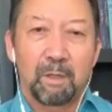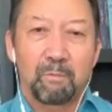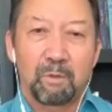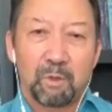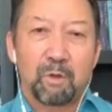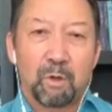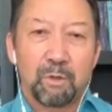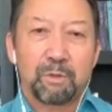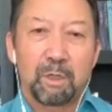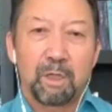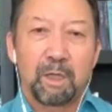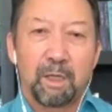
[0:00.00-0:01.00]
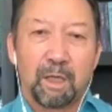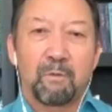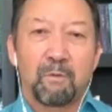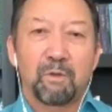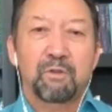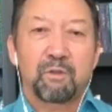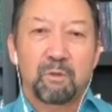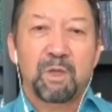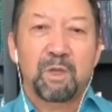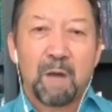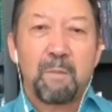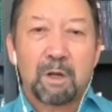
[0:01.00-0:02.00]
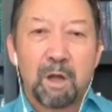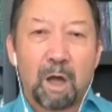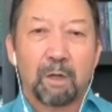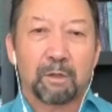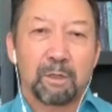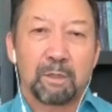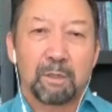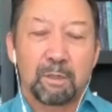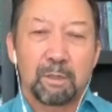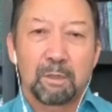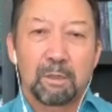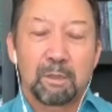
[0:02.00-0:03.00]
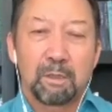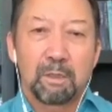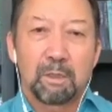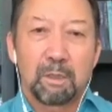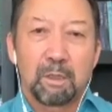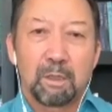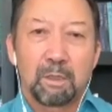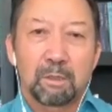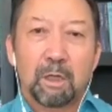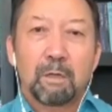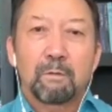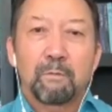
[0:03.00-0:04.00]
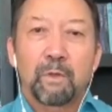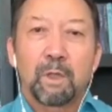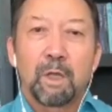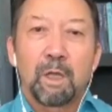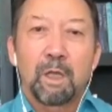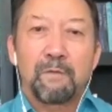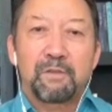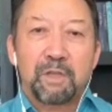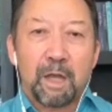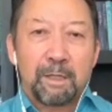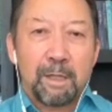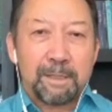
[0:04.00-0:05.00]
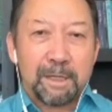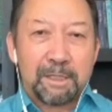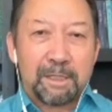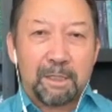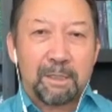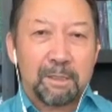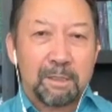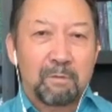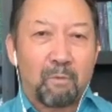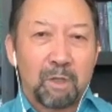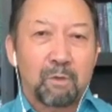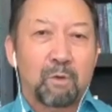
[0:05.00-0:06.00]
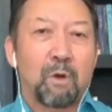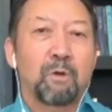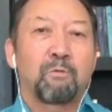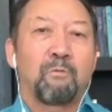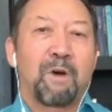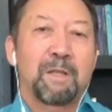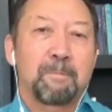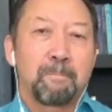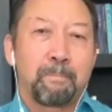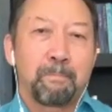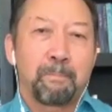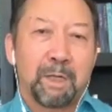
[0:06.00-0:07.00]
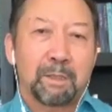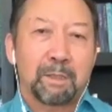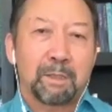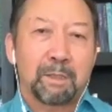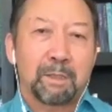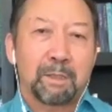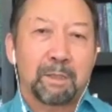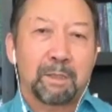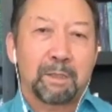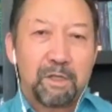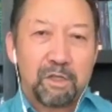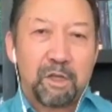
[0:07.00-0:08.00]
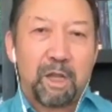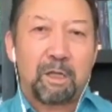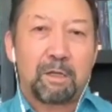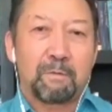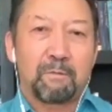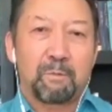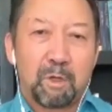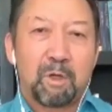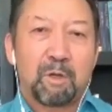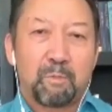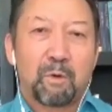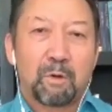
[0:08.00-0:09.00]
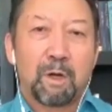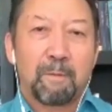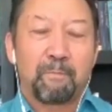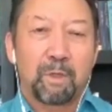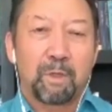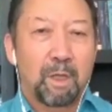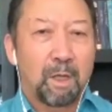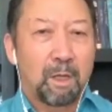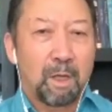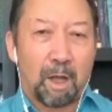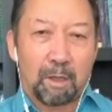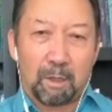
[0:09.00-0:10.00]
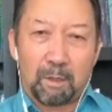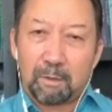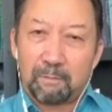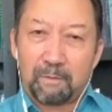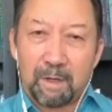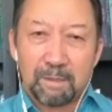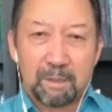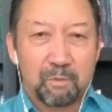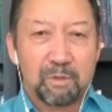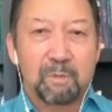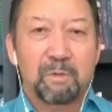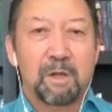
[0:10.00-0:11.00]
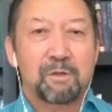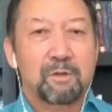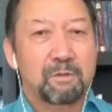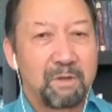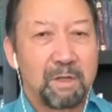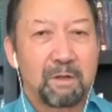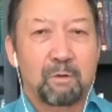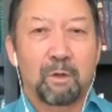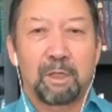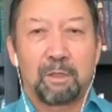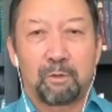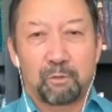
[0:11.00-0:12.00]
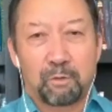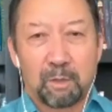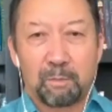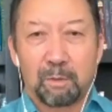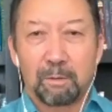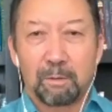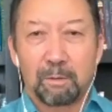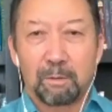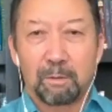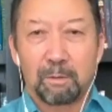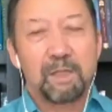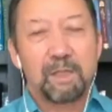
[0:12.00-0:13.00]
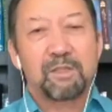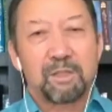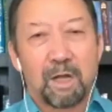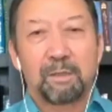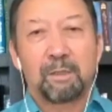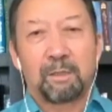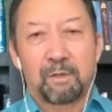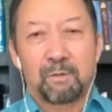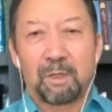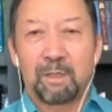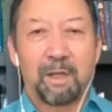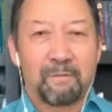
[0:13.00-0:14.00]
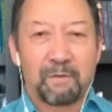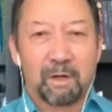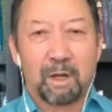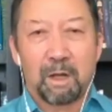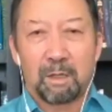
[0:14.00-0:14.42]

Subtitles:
because he wants to become a god. So if China succeeds in One Road, One Belt initiative program, a lot of other Muslim countries really got into trouble. It started actually in Africa.